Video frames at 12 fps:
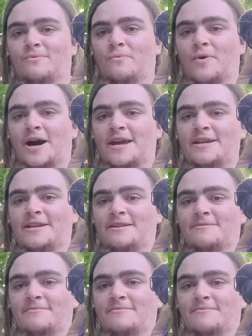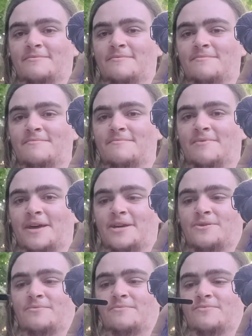wine, like
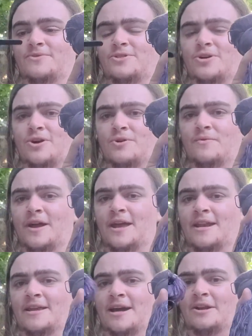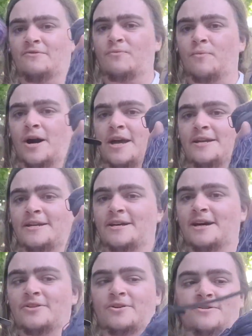dark red kind of wine
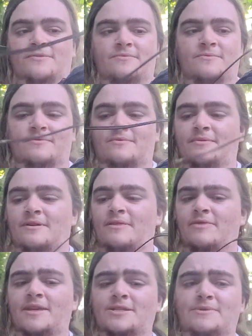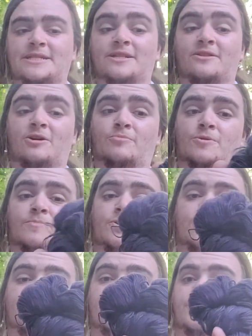color. This one is a lot more
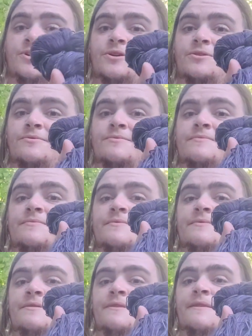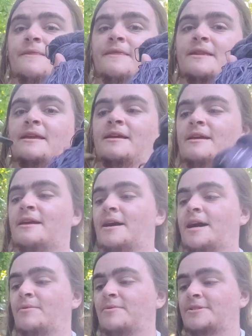purple though,
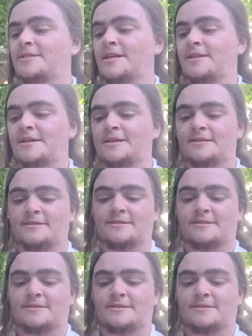I will say that.